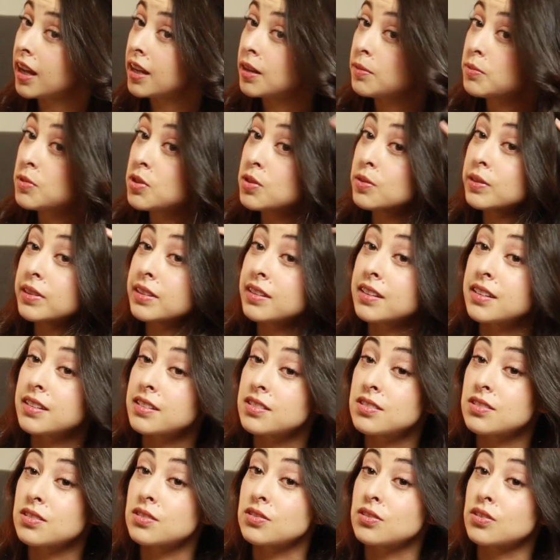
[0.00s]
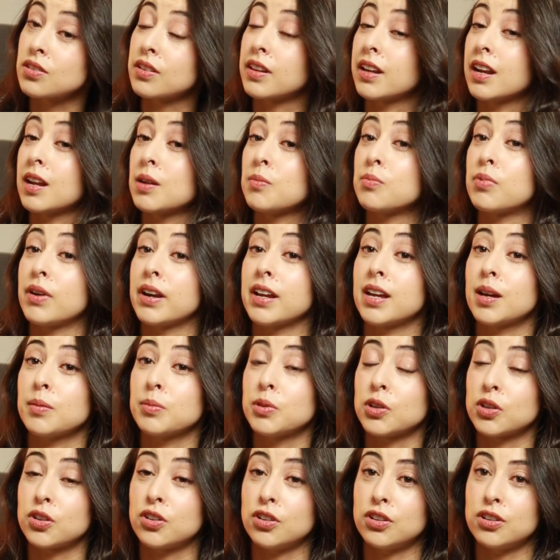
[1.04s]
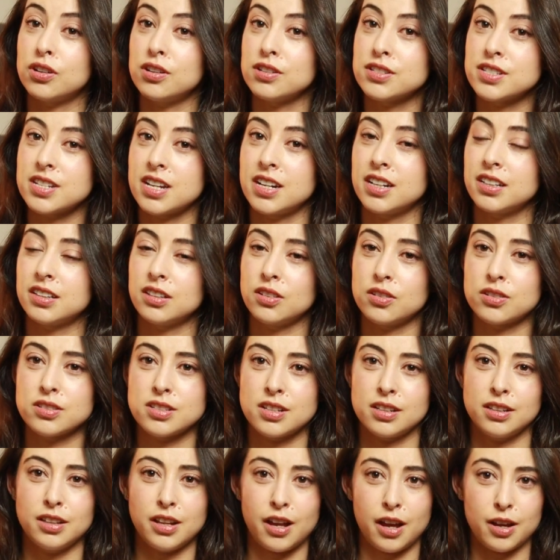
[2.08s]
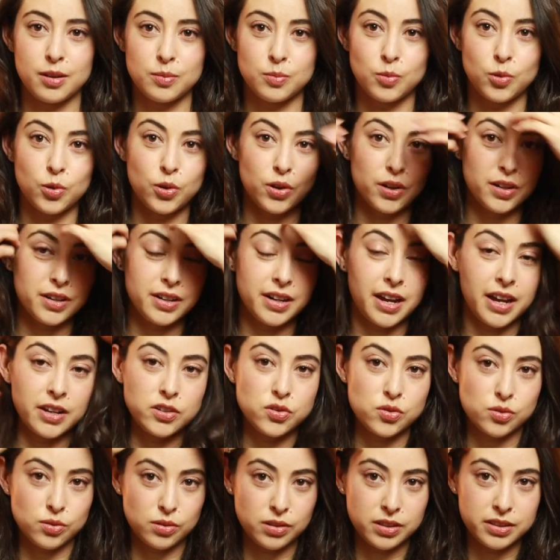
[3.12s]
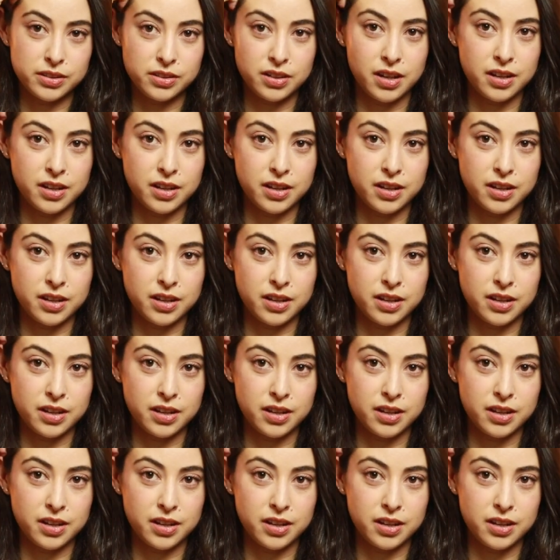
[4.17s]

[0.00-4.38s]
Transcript: And I'm doing this so that I break up the curls and it looks a lot more natural and